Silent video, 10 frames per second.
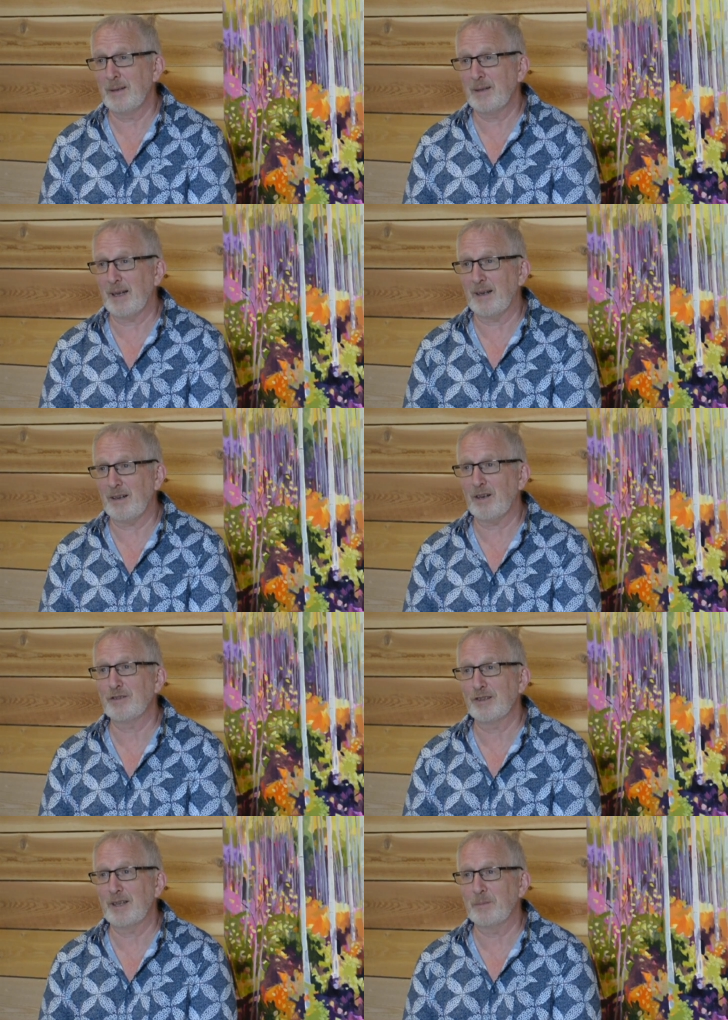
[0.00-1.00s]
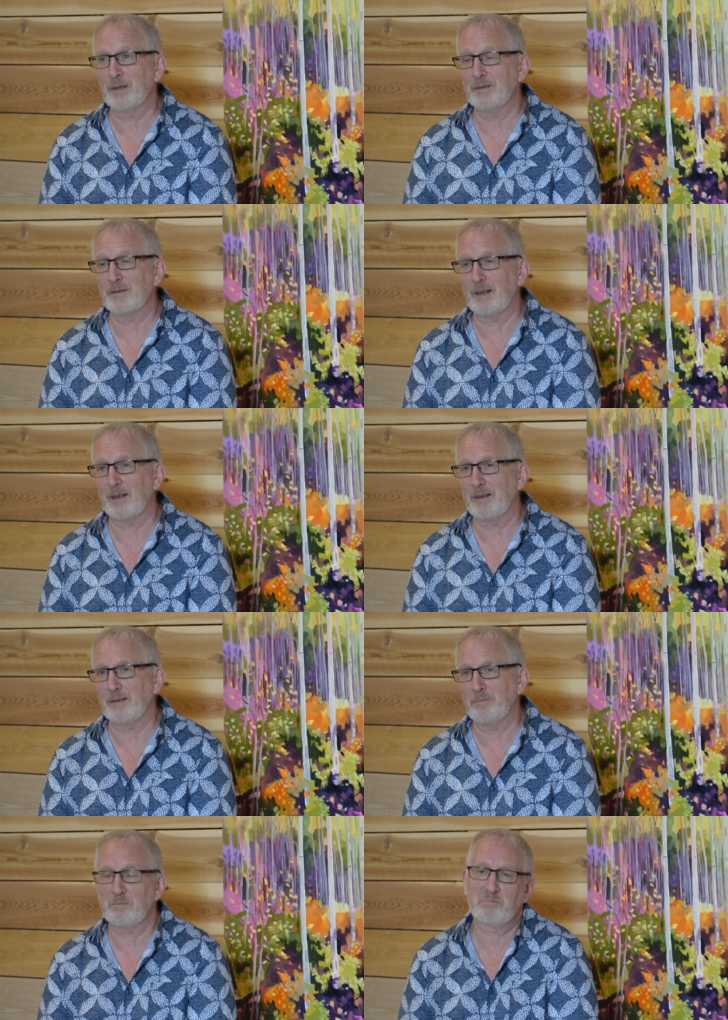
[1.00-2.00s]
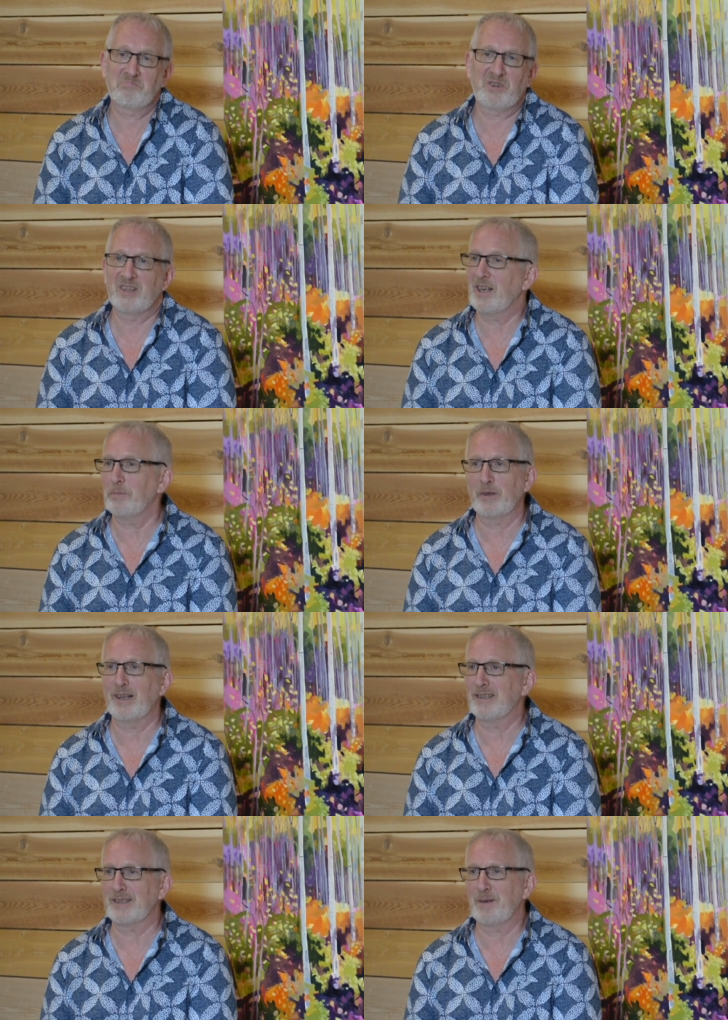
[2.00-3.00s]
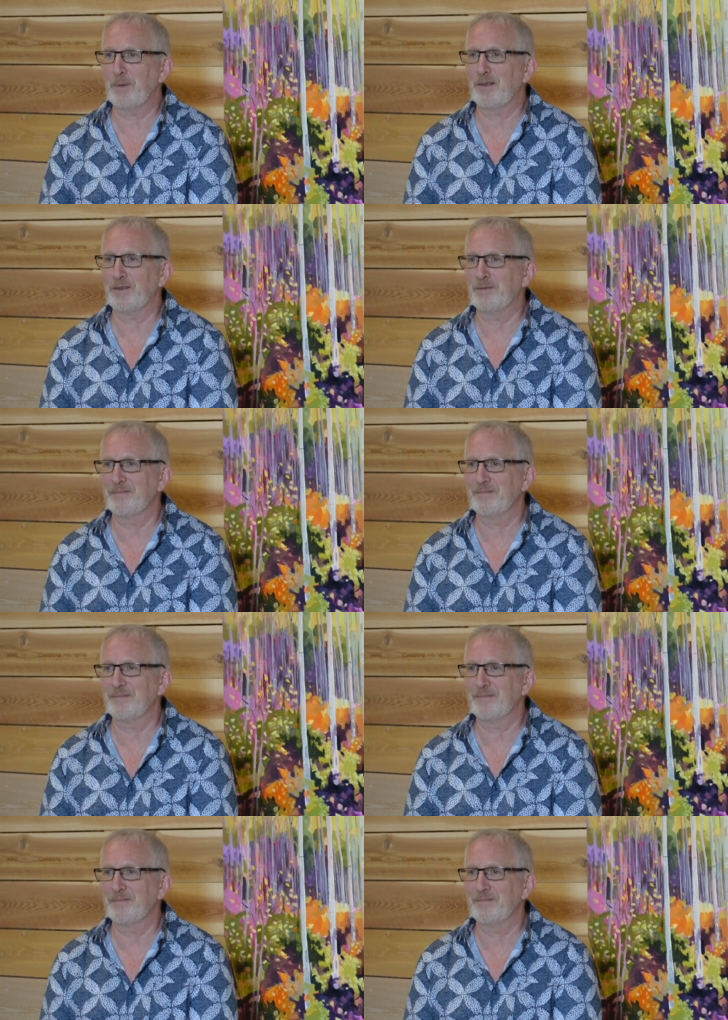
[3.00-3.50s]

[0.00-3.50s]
Yeah, hard to label it. I'm a contemporary landscape painter.